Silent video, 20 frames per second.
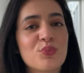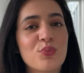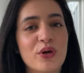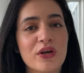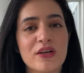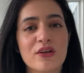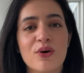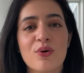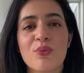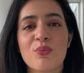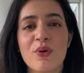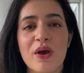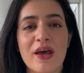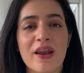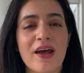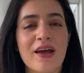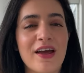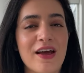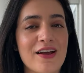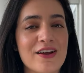video where
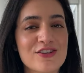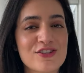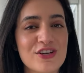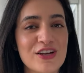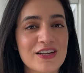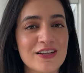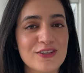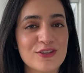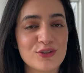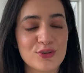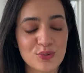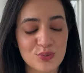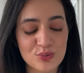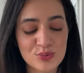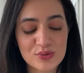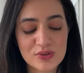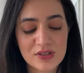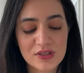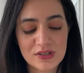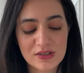I actually
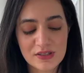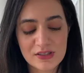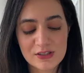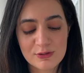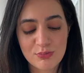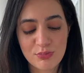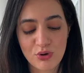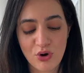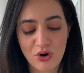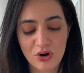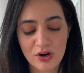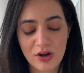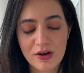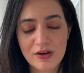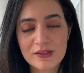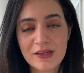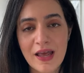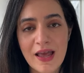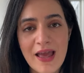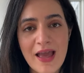used this
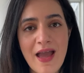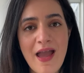product.